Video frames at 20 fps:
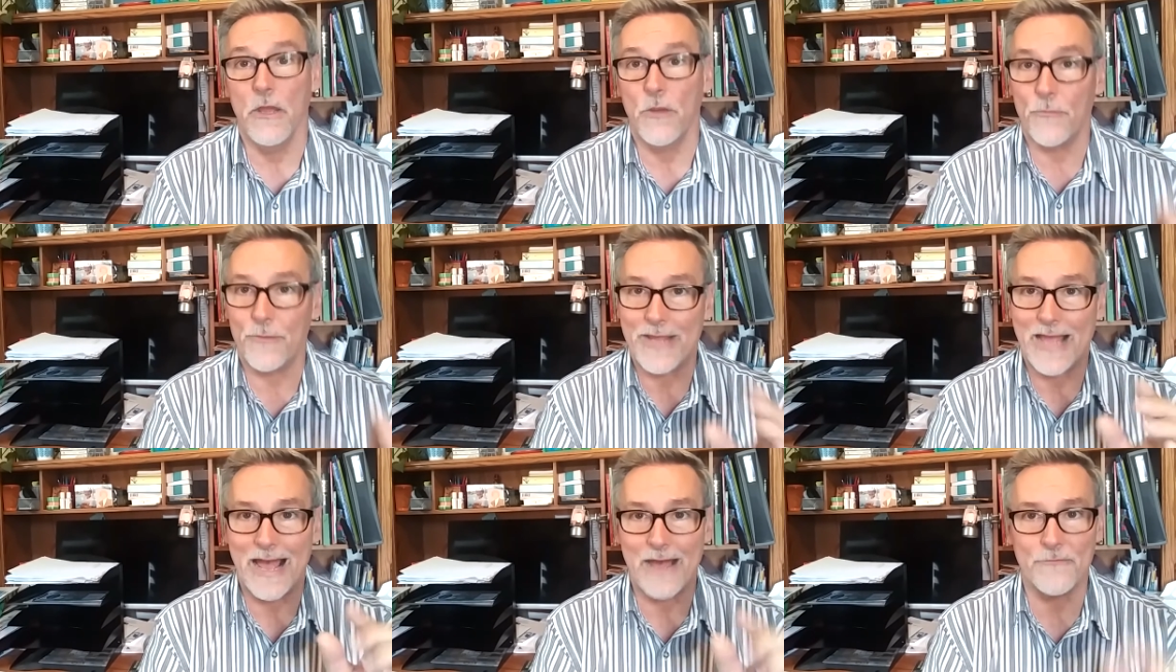
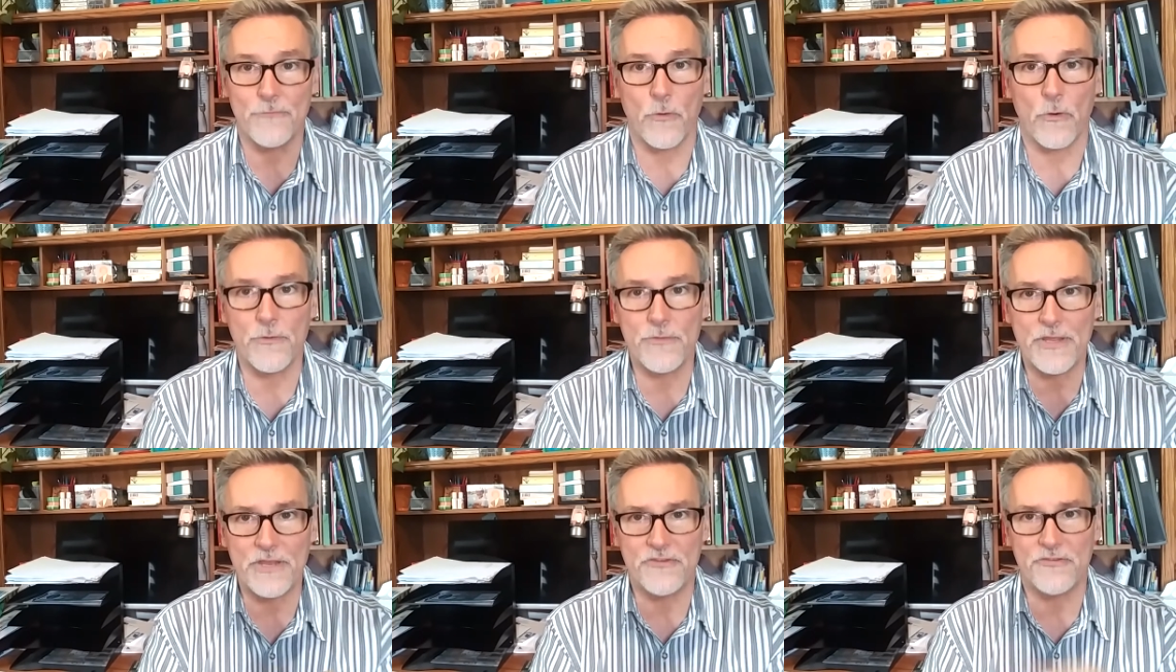We have
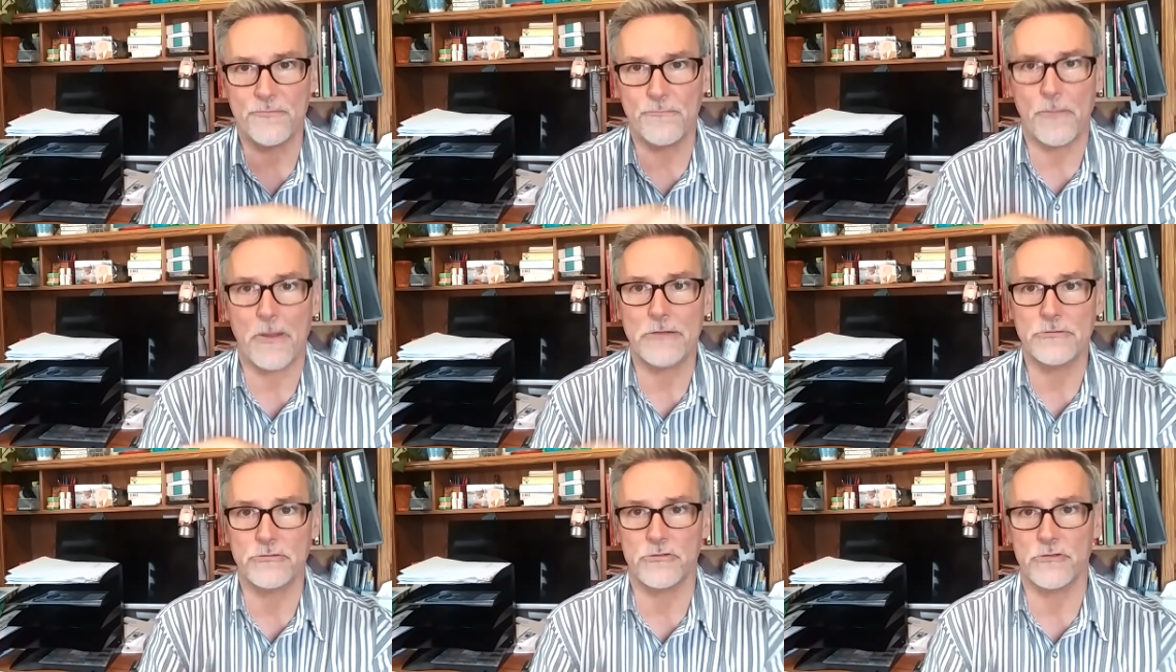all these
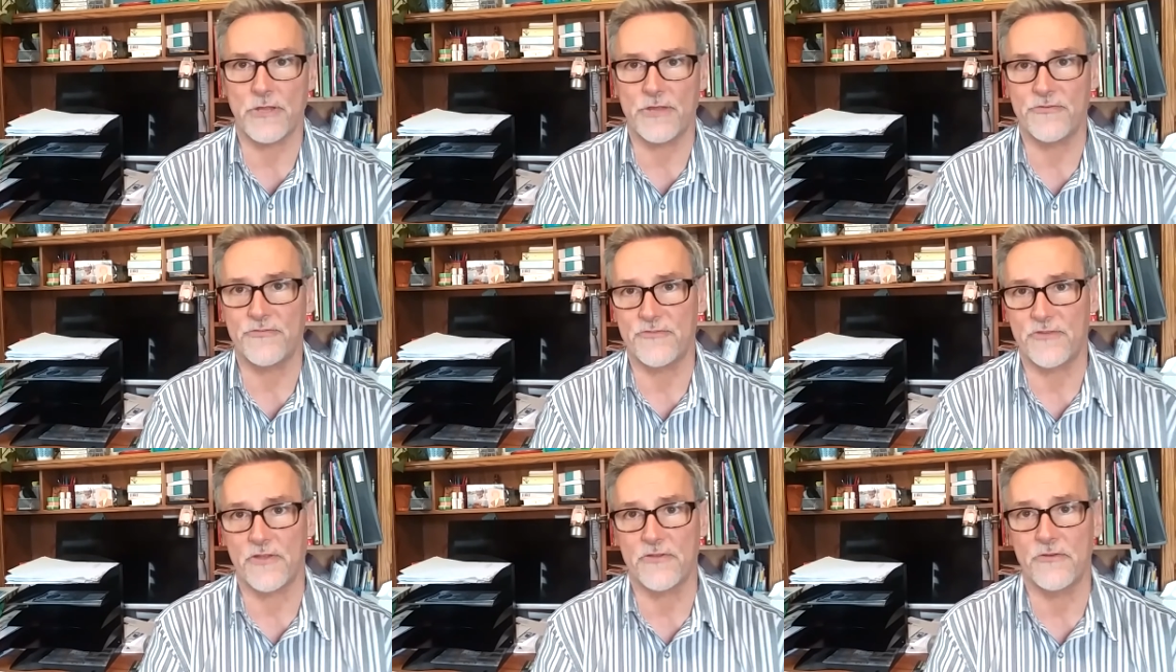
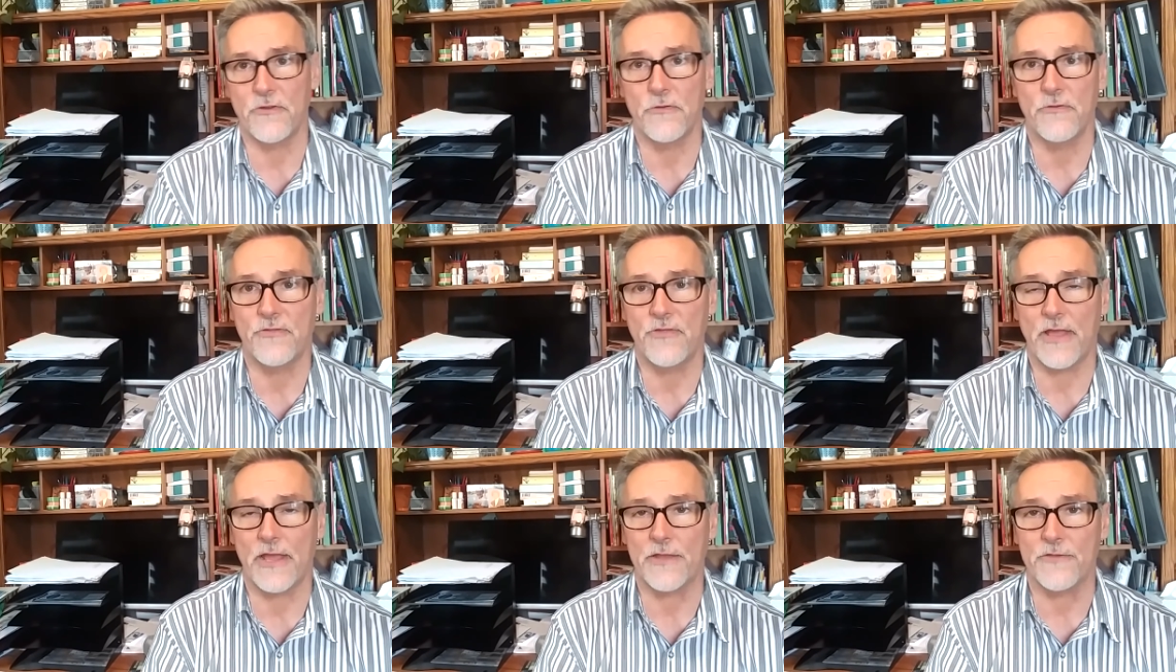specialists to do
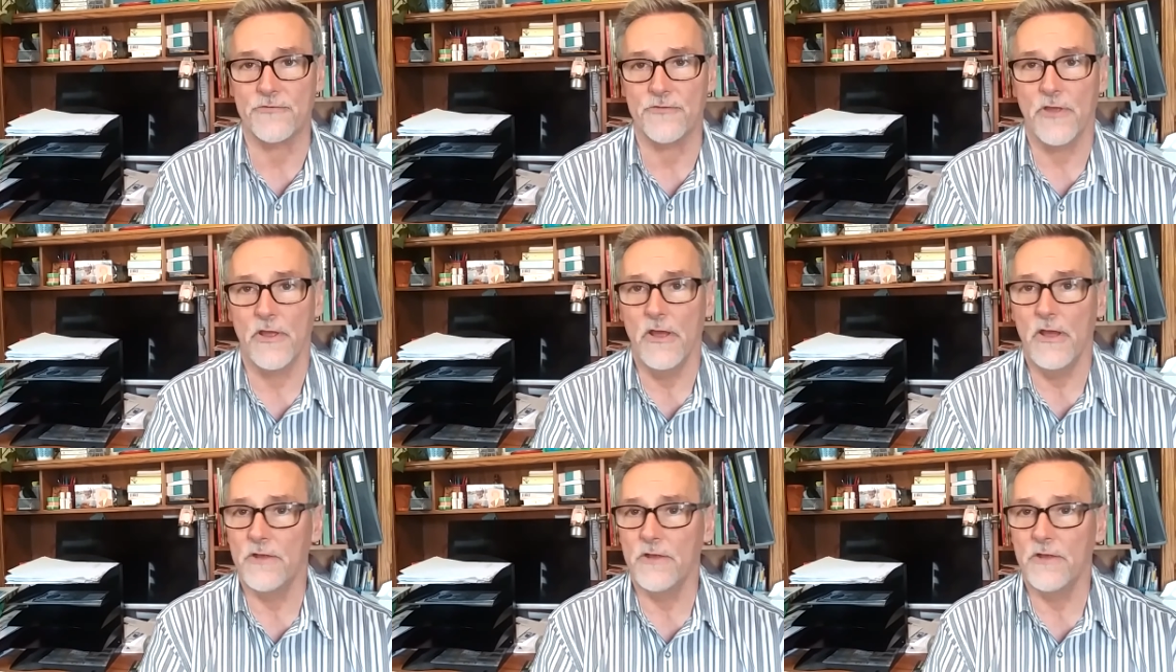things.